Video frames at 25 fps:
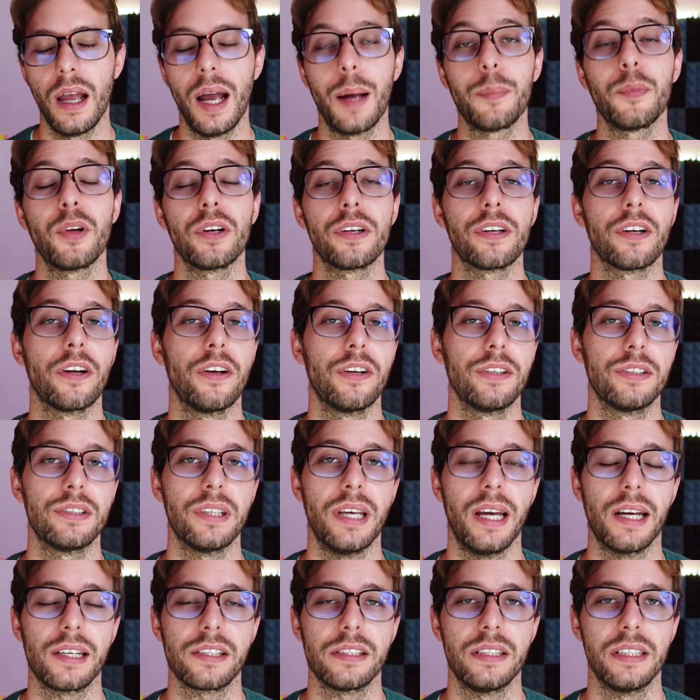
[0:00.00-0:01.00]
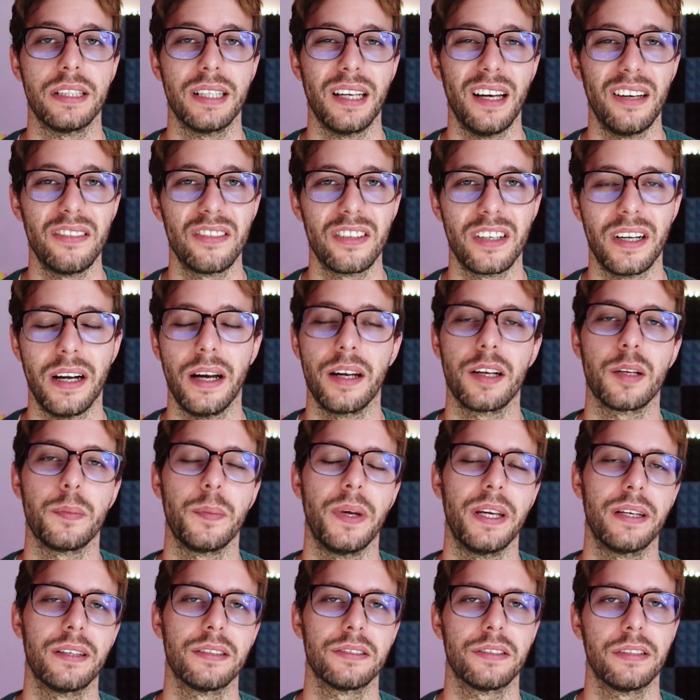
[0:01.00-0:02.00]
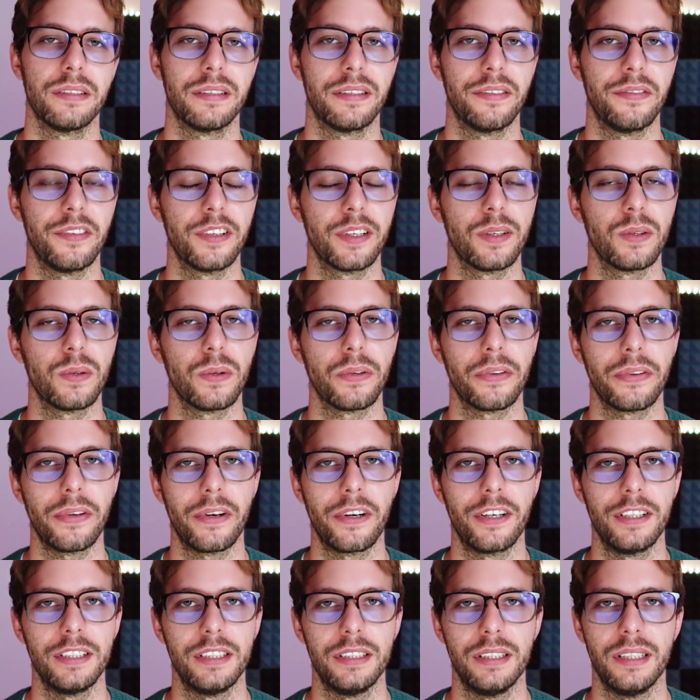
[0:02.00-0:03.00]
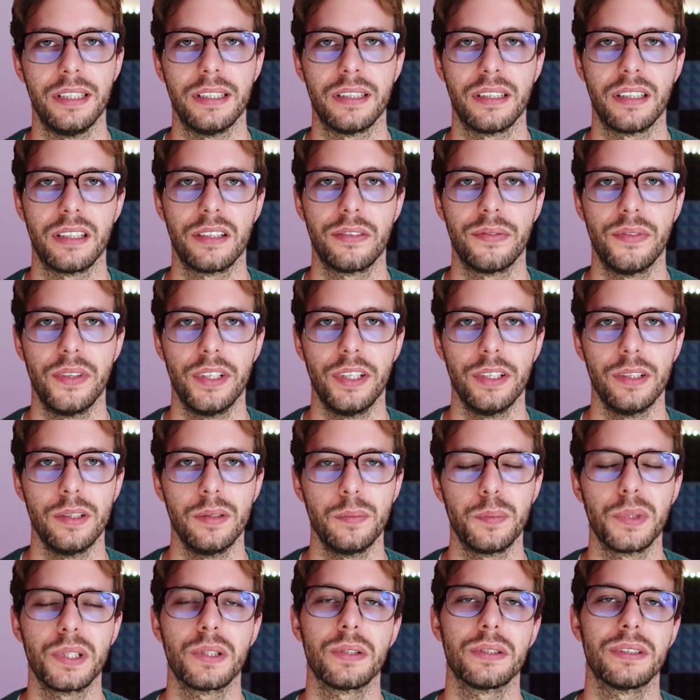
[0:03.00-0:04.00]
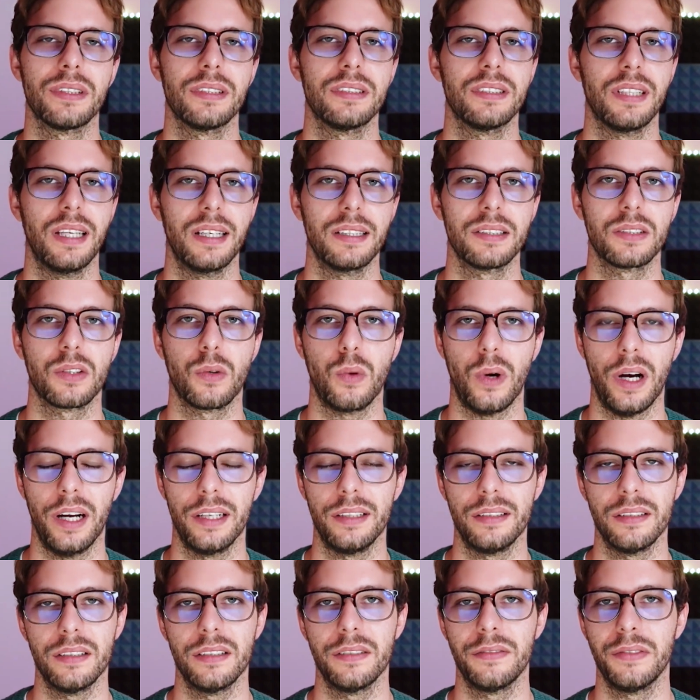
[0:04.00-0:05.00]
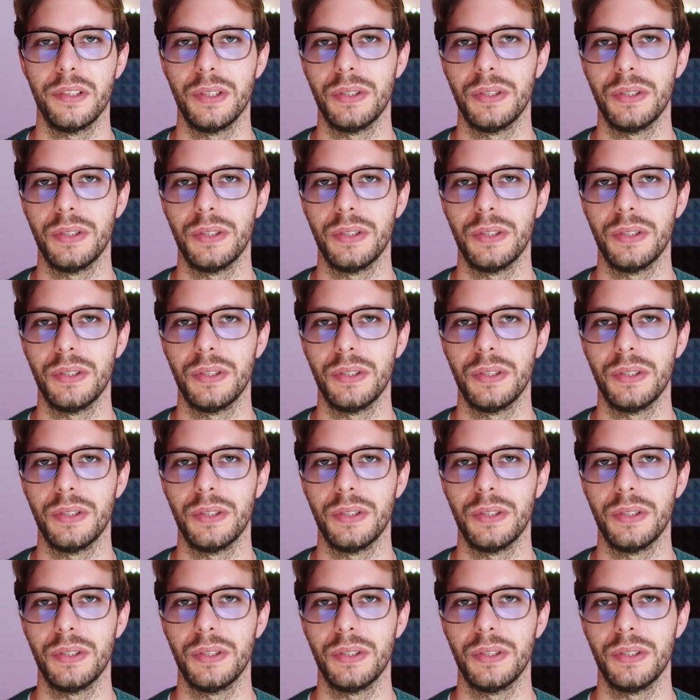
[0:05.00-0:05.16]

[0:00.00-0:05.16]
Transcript: I'm not going to actually cover how to make a certificate authority in this video because it takes quite a few